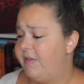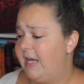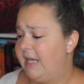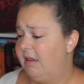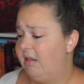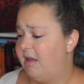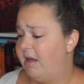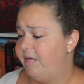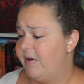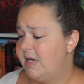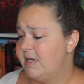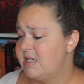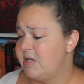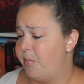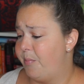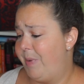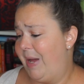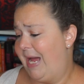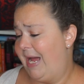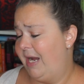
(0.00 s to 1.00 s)
they love us
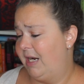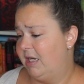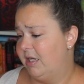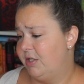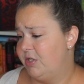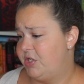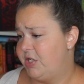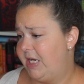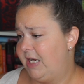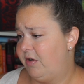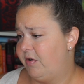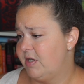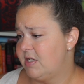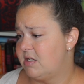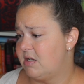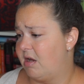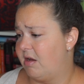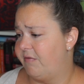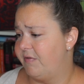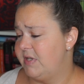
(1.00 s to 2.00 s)
back, J.
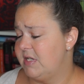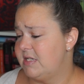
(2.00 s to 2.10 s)
Kristoff.